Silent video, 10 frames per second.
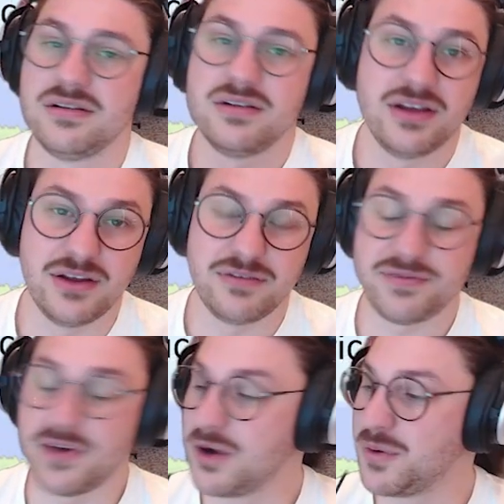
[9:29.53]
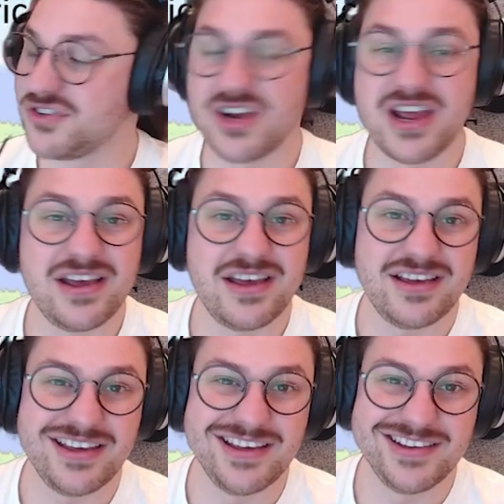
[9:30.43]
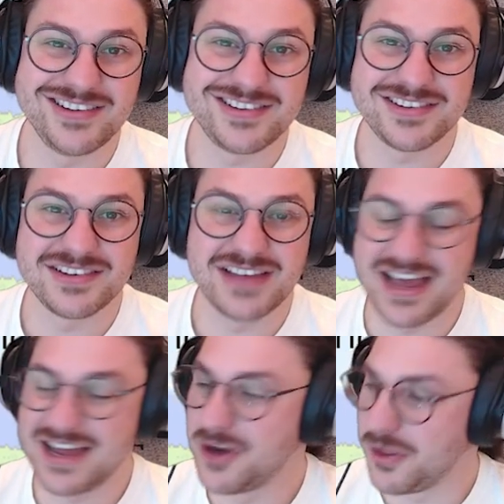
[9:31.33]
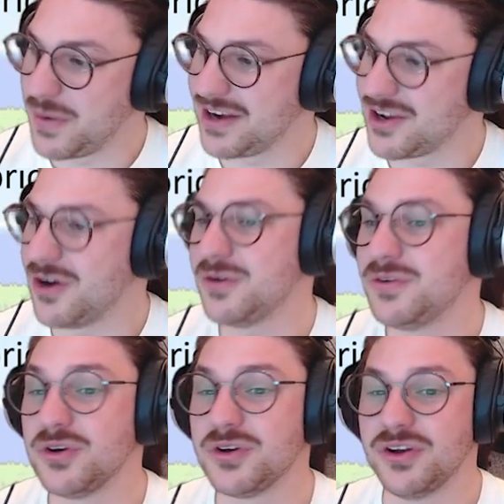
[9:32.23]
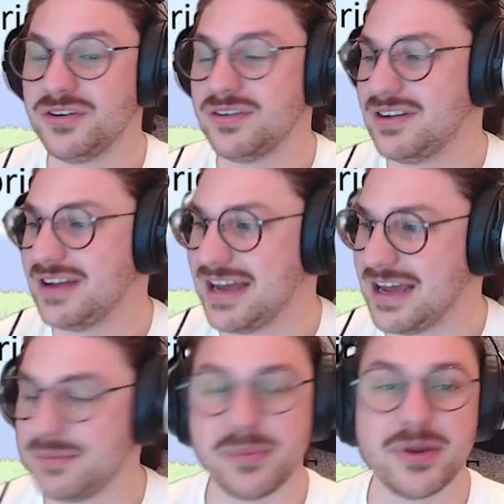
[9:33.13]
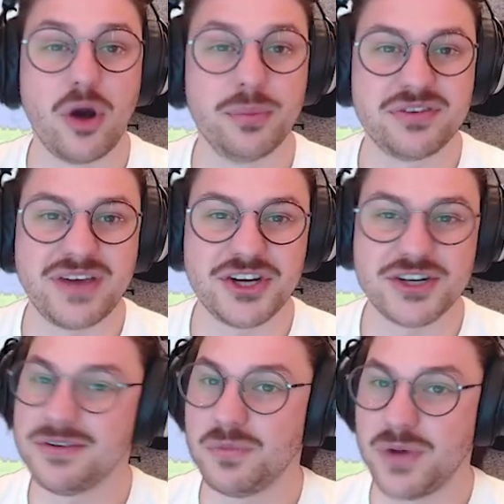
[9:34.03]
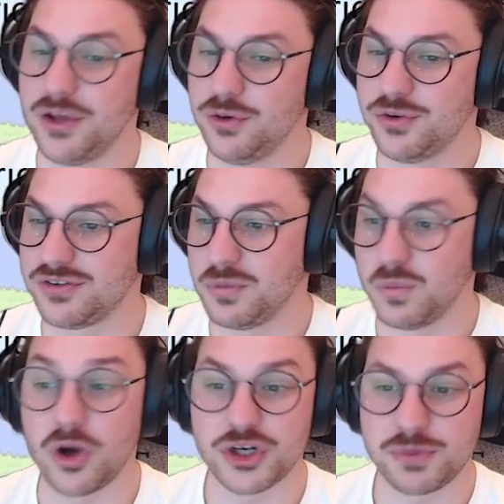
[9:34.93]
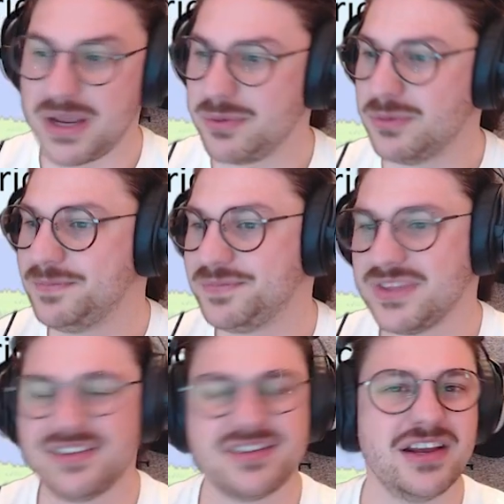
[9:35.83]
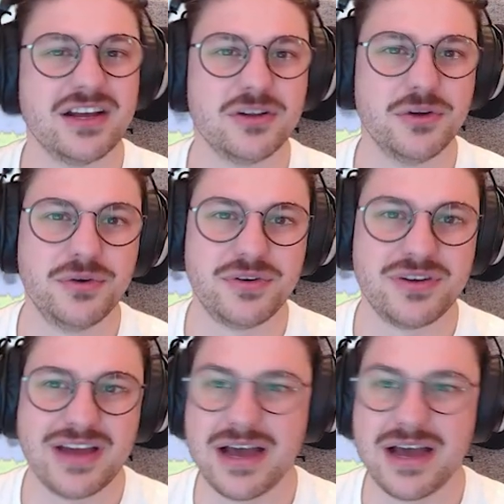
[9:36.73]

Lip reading: If a questionnaire is not the way to go, you can implement observation, where you just watch people. This can include